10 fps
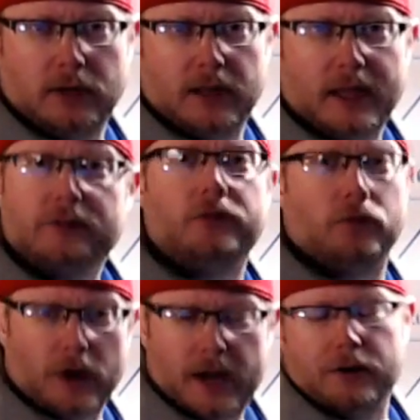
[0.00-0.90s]
that's
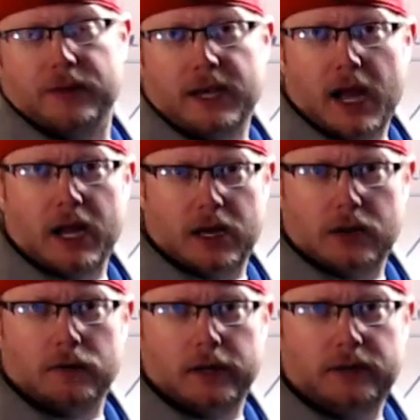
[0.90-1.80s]
greater than 90
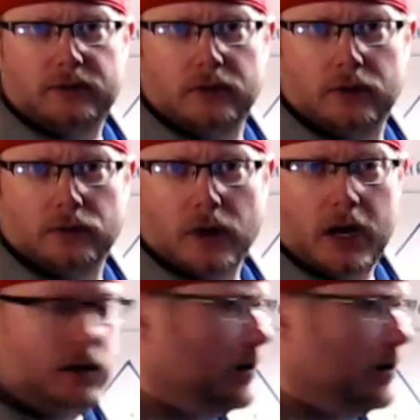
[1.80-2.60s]
degrees, right?